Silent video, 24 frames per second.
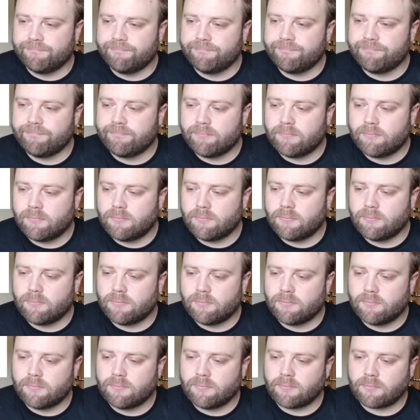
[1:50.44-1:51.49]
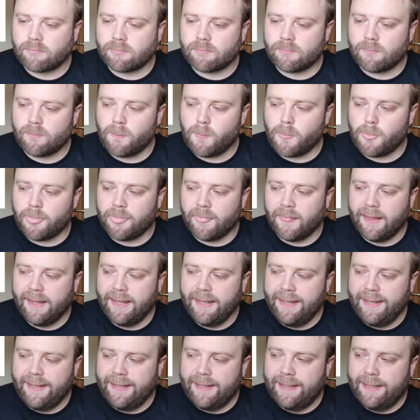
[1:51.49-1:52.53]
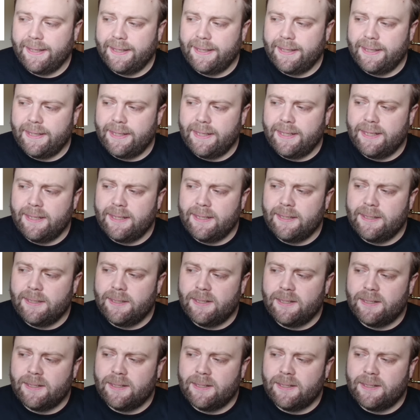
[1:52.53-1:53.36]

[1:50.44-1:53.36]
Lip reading: No one is speaking in this clip.